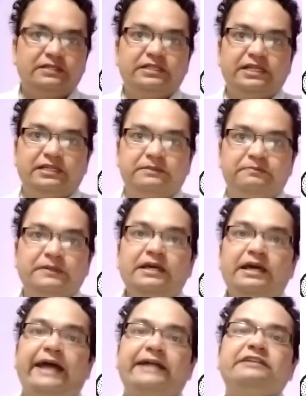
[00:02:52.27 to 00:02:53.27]
the
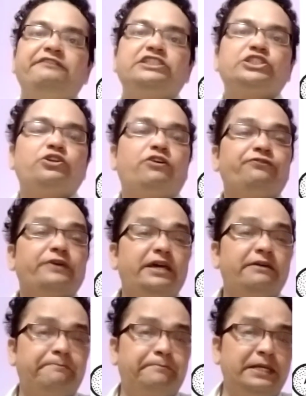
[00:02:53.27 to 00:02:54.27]
activation of
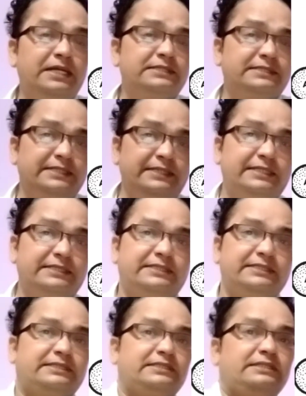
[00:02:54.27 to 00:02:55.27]
F+
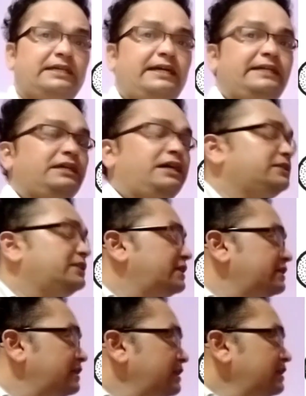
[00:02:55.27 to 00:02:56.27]
synthesis and
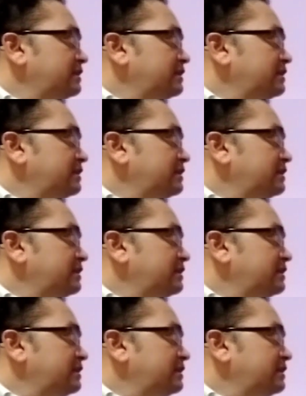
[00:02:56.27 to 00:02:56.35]
other